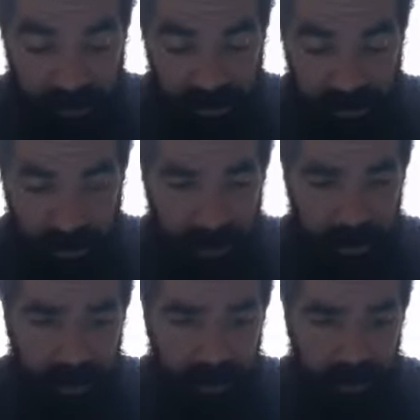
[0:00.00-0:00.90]
I try not to
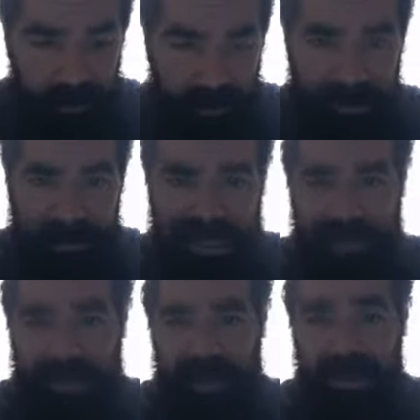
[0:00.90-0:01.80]
hit on. I mean, because
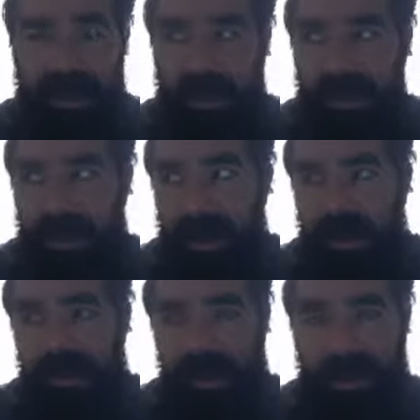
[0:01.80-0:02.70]
I've been hit on as
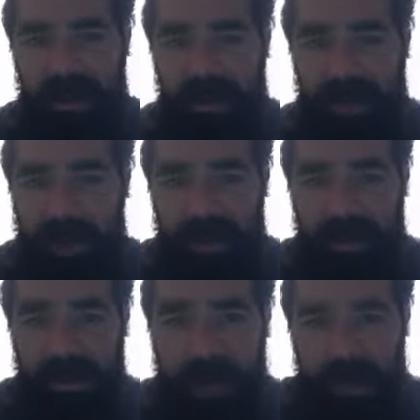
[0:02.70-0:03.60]
a straight dude by gay
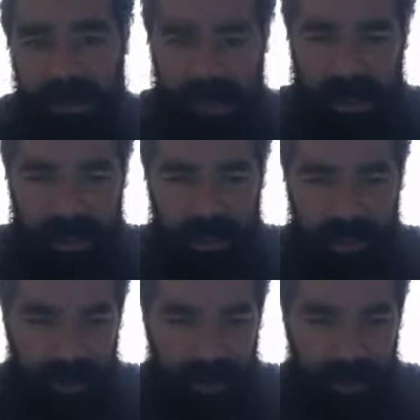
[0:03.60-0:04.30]
dudes, but I understand it.